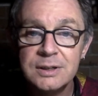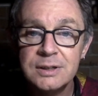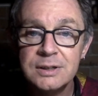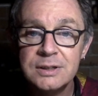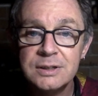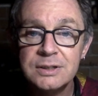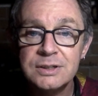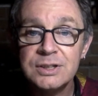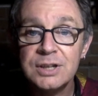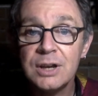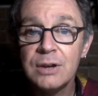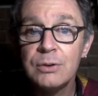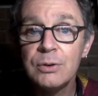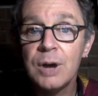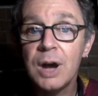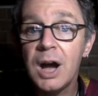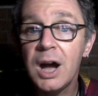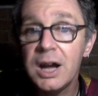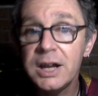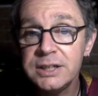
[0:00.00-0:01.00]
So
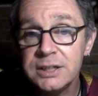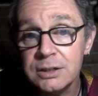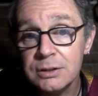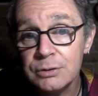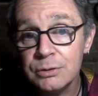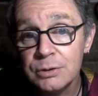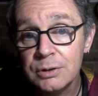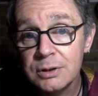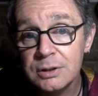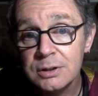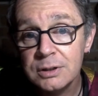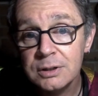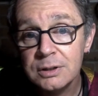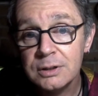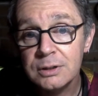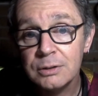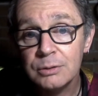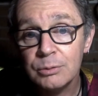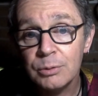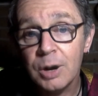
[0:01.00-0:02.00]
I knew
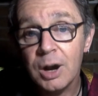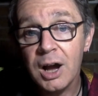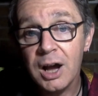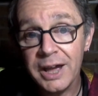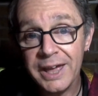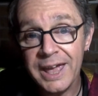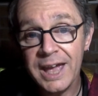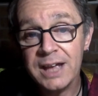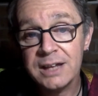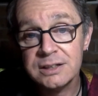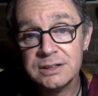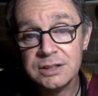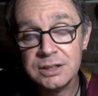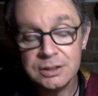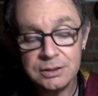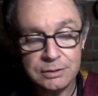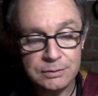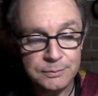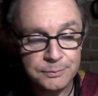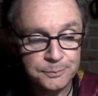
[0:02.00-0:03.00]
what I had to
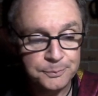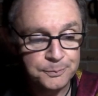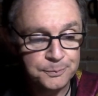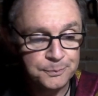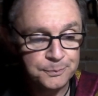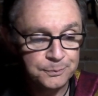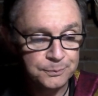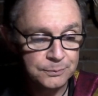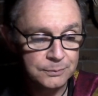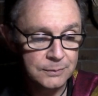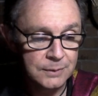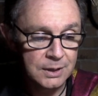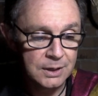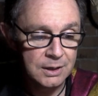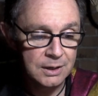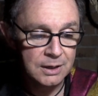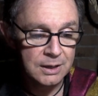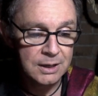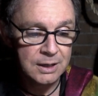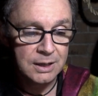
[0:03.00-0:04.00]
do.
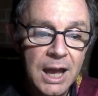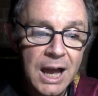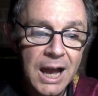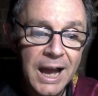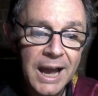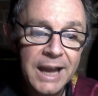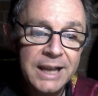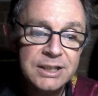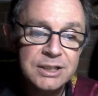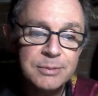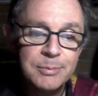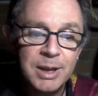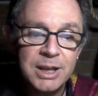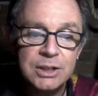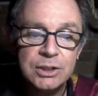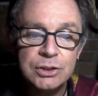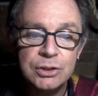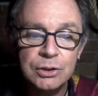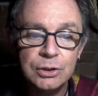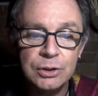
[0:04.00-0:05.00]
I had to make
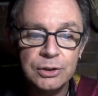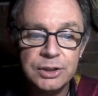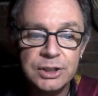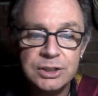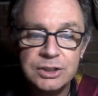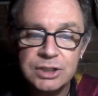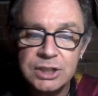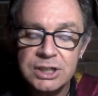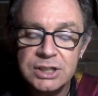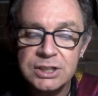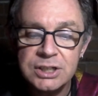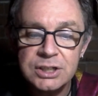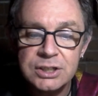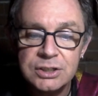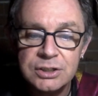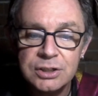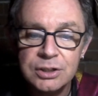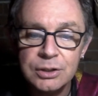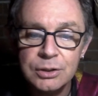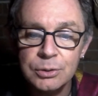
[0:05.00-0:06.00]
sure that Jesus
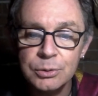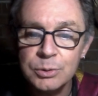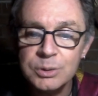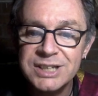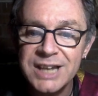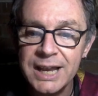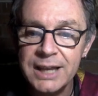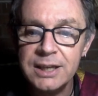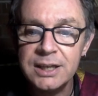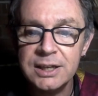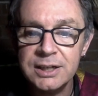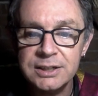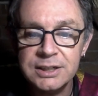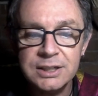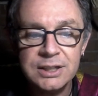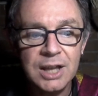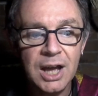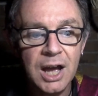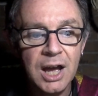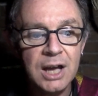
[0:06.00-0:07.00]
too was anchored in
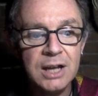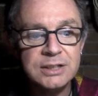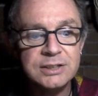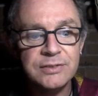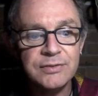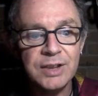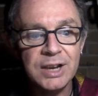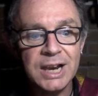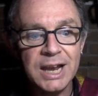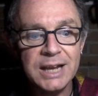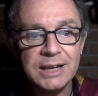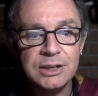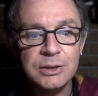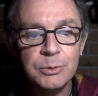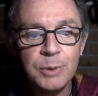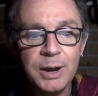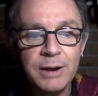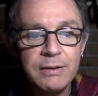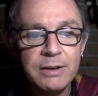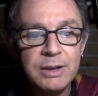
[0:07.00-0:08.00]
the heart of the land
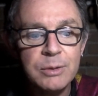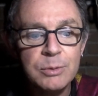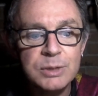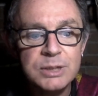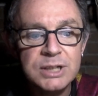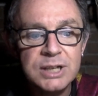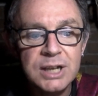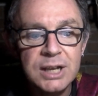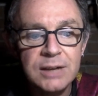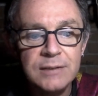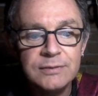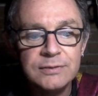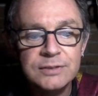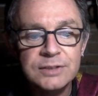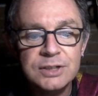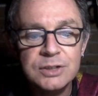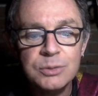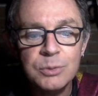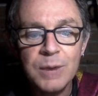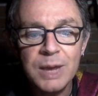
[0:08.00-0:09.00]
where he was loved
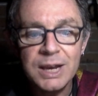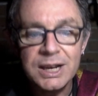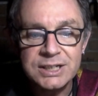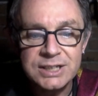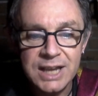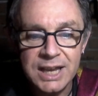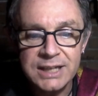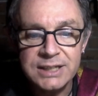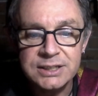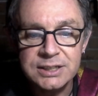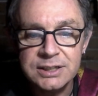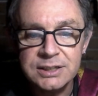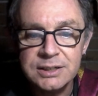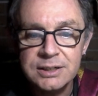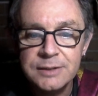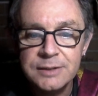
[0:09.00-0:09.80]
as well as hated.